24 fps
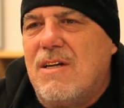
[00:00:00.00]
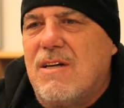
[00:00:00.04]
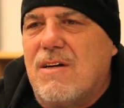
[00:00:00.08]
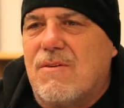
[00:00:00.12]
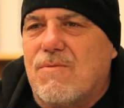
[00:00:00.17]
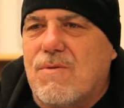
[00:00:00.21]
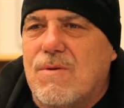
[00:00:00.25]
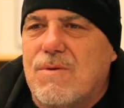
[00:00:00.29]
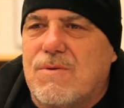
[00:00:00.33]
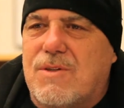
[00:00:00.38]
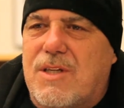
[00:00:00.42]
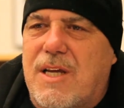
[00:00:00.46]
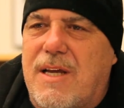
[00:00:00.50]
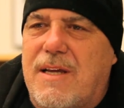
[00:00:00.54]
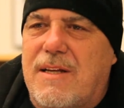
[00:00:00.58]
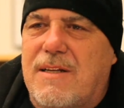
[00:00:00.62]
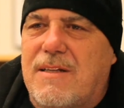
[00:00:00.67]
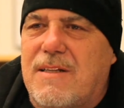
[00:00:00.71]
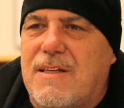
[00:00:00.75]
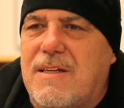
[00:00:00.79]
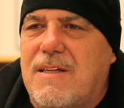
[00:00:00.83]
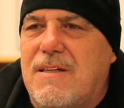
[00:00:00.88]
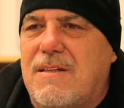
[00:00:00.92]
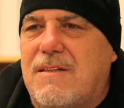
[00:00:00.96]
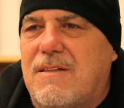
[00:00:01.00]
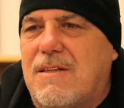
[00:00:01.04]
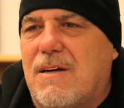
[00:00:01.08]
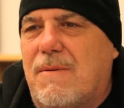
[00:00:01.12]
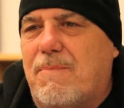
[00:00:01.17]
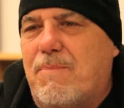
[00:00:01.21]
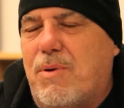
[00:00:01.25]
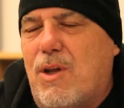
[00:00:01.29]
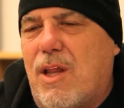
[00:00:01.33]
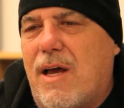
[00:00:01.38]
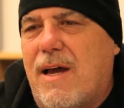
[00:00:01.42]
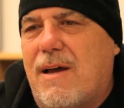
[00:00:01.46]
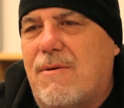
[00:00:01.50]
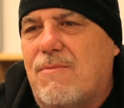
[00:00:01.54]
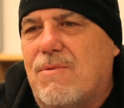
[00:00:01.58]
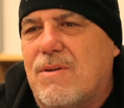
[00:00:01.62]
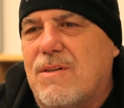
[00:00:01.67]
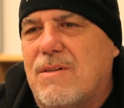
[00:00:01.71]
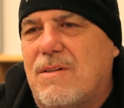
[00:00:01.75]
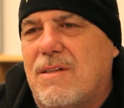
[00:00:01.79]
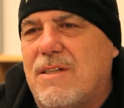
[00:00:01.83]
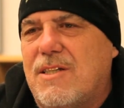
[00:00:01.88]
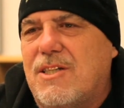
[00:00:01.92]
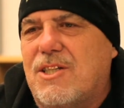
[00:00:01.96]
Routinely, the plant
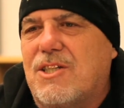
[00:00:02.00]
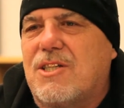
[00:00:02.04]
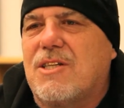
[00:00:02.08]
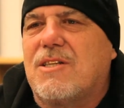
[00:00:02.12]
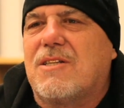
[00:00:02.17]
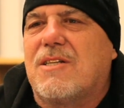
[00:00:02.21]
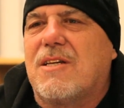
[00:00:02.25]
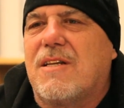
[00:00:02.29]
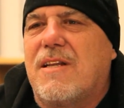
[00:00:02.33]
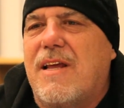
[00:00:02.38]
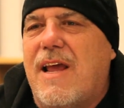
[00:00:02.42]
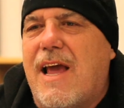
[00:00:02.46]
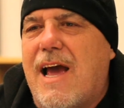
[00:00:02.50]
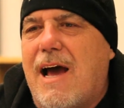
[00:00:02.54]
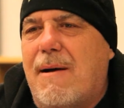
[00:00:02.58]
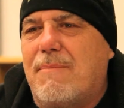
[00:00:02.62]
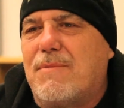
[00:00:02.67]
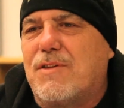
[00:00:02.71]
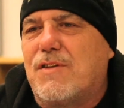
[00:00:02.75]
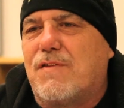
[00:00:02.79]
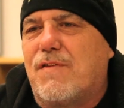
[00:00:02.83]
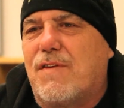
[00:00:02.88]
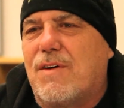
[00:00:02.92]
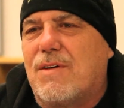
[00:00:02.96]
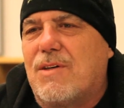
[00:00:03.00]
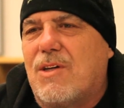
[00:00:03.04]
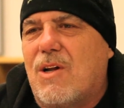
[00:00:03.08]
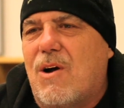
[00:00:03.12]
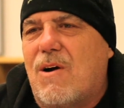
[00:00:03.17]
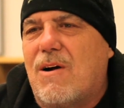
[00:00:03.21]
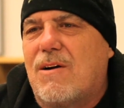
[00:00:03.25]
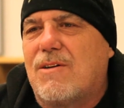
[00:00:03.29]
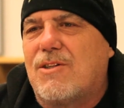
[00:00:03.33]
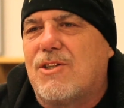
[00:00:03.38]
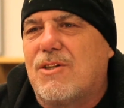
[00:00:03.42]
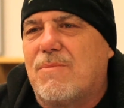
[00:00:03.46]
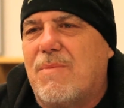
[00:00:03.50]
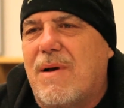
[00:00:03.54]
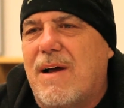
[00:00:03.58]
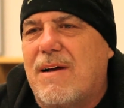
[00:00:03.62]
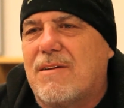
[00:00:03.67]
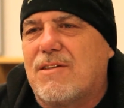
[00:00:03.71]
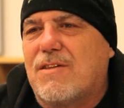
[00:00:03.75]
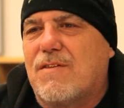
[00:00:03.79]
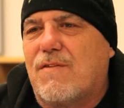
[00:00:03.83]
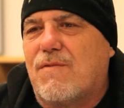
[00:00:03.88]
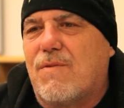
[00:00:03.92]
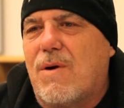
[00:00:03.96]
released into the atmosphere large
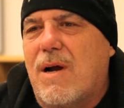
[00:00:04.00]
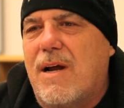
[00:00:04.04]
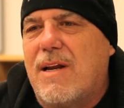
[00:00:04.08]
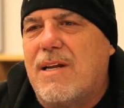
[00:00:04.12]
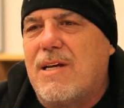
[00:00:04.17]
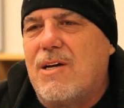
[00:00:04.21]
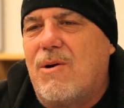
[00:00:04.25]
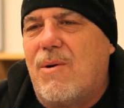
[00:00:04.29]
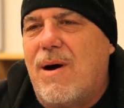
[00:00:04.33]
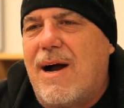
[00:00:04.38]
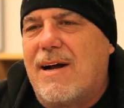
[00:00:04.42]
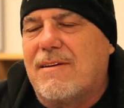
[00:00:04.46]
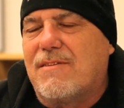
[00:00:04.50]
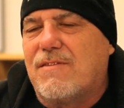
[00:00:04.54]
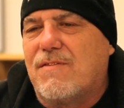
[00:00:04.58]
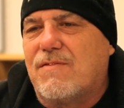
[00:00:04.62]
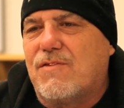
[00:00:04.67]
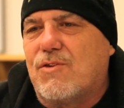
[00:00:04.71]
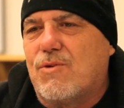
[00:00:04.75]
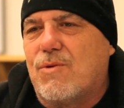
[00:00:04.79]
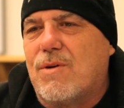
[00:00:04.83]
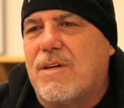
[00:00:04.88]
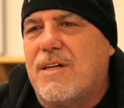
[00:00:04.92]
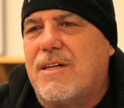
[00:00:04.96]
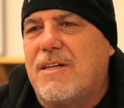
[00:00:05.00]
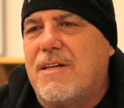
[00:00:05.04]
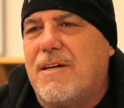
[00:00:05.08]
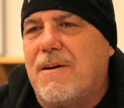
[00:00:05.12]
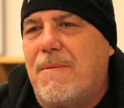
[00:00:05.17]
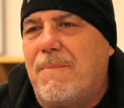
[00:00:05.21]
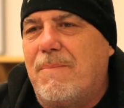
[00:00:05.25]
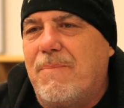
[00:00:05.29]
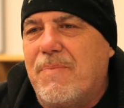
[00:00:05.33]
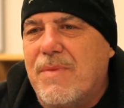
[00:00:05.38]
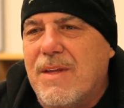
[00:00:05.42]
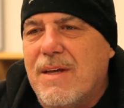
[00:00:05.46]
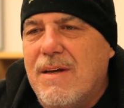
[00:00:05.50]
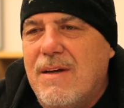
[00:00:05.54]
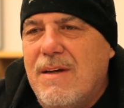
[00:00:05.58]
amounts of radioactive tritium.